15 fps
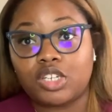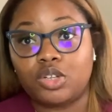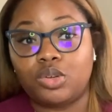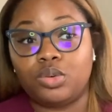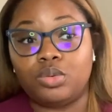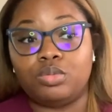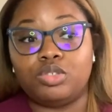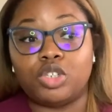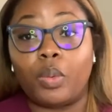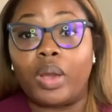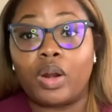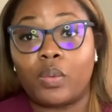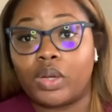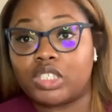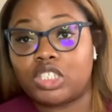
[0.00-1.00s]
Joanna
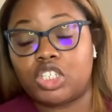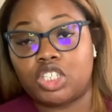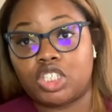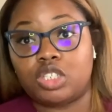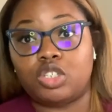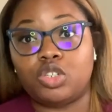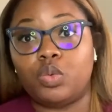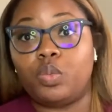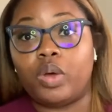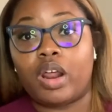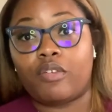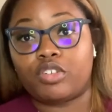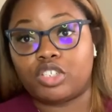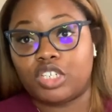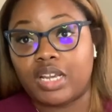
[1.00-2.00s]
wants to just do whatever
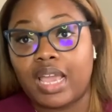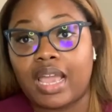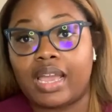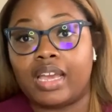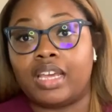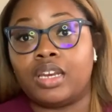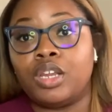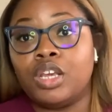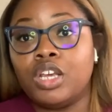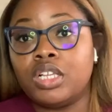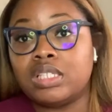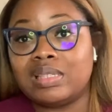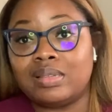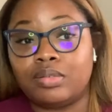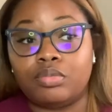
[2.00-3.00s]
she can
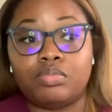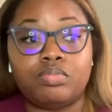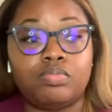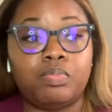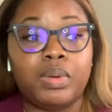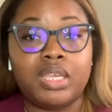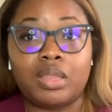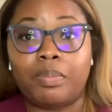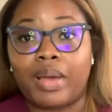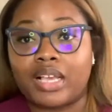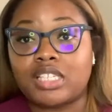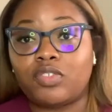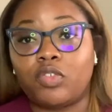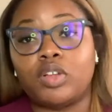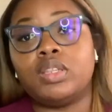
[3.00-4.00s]
to be the
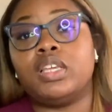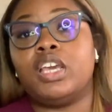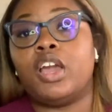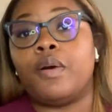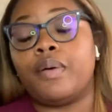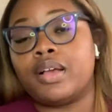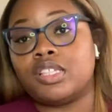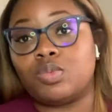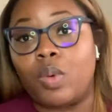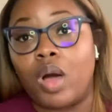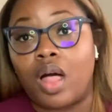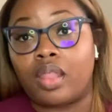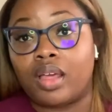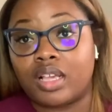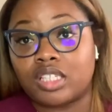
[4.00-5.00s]
best for Leo as
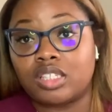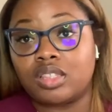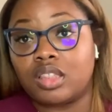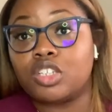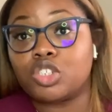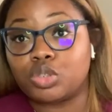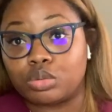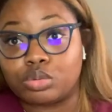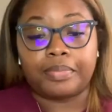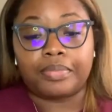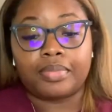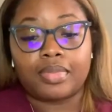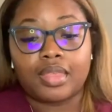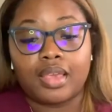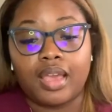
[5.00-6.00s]
well as the children.
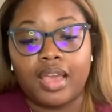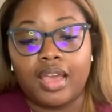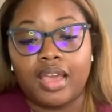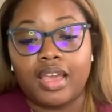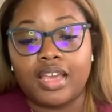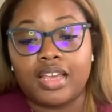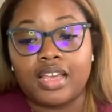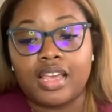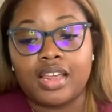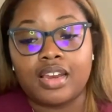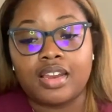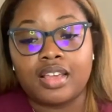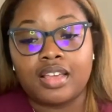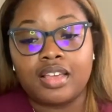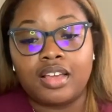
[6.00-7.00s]

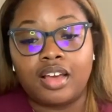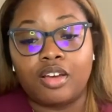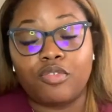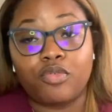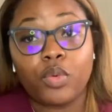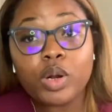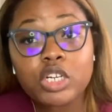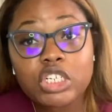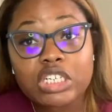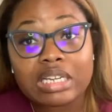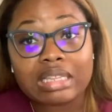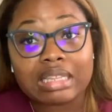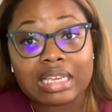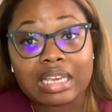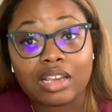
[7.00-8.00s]
And
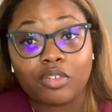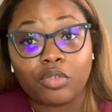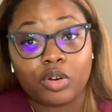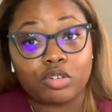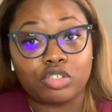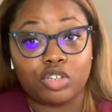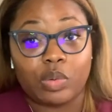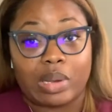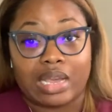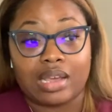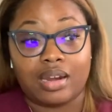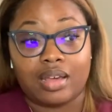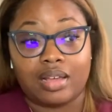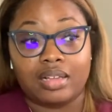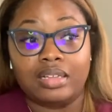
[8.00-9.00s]
unfortunately for
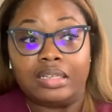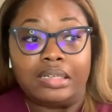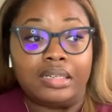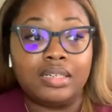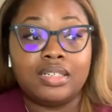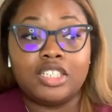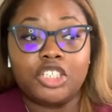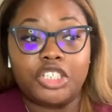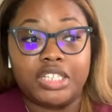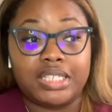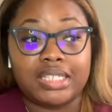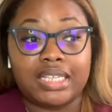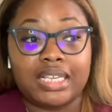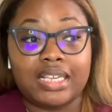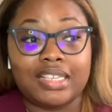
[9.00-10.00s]
Joanna, she
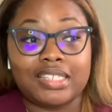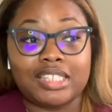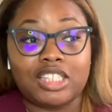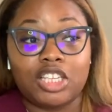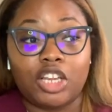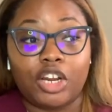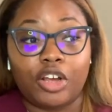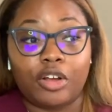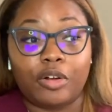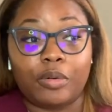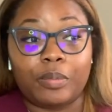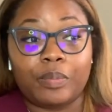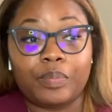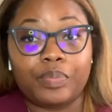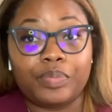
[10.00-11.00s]
sees, you
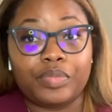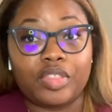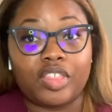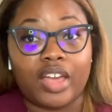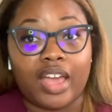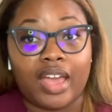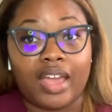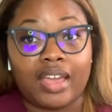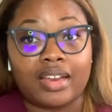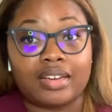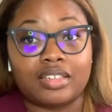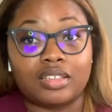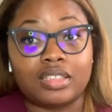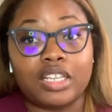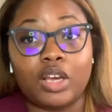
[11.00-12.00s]
know, that
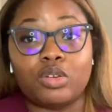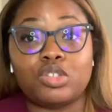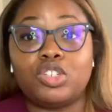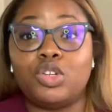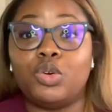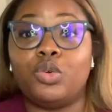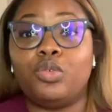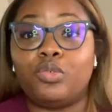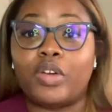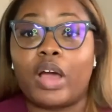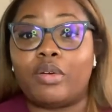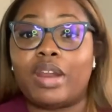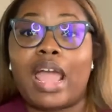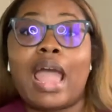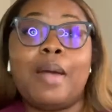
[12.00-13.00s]
Leo's newfound
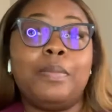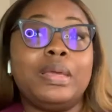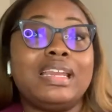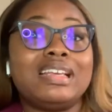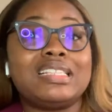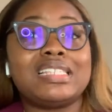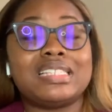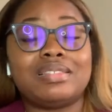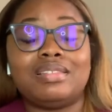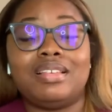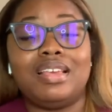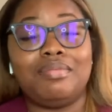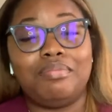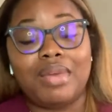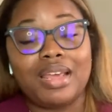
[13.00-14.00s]
happiness,
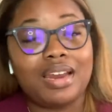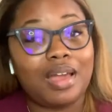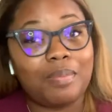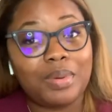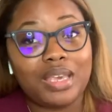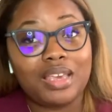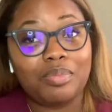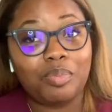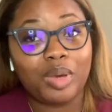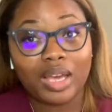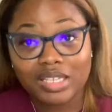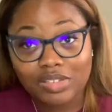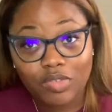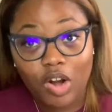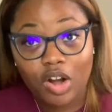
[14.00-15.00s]
it may not be because
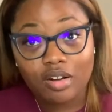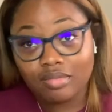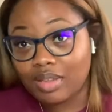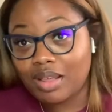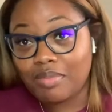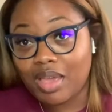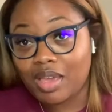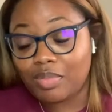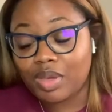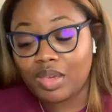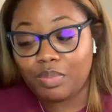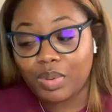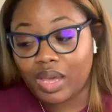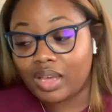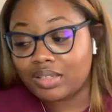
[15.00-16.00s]
of her, and it may be
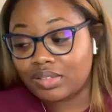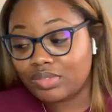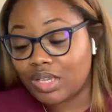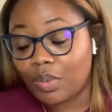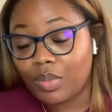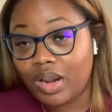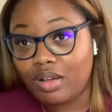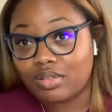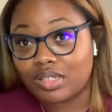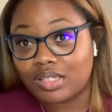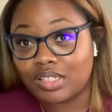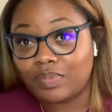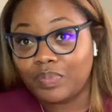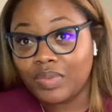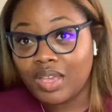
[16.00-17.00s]
because of someone else.
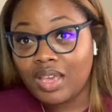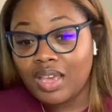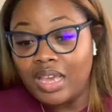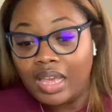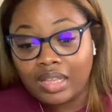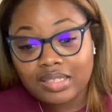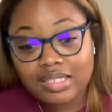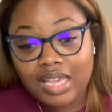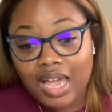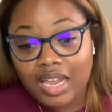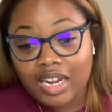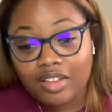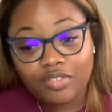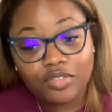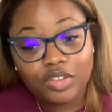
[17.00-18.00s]
And it's kind
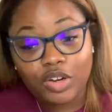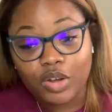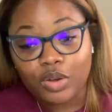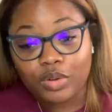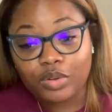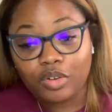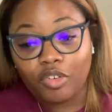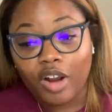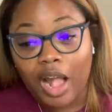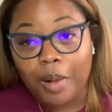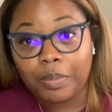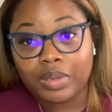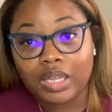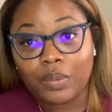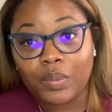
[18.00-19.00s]
of, you know,
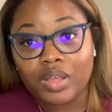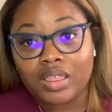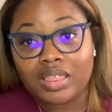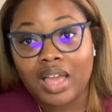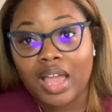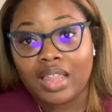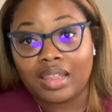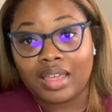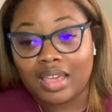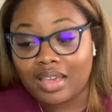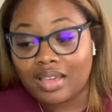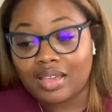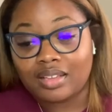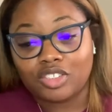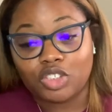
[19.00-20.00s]
grappling with that, like,
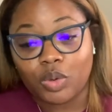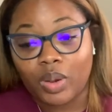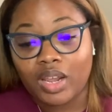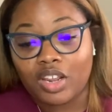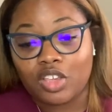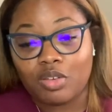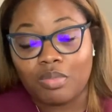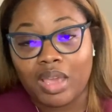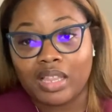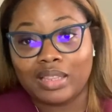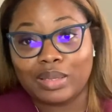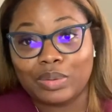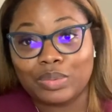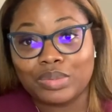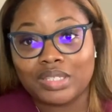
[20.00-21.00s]
Joanna, you may
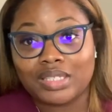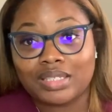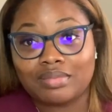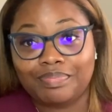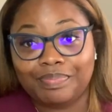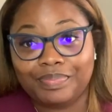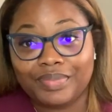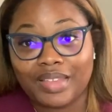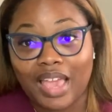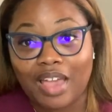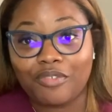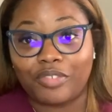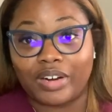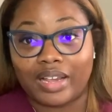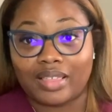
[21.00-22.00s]
lose
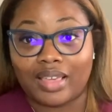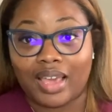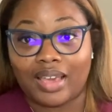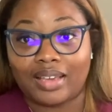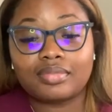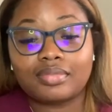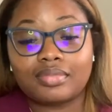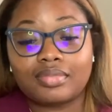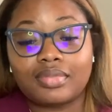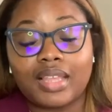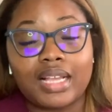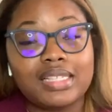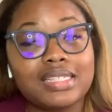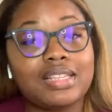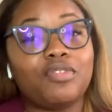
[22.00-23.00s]
everything.
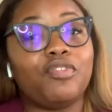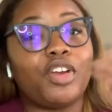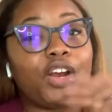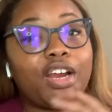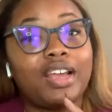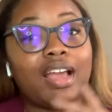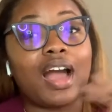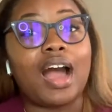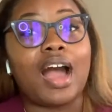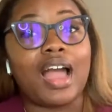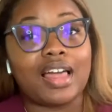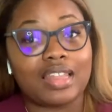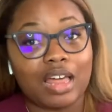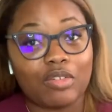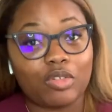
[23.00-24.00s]
That's a very high
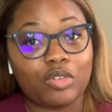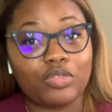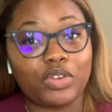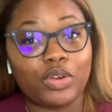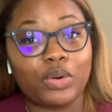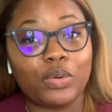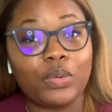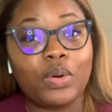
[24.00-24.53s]
level view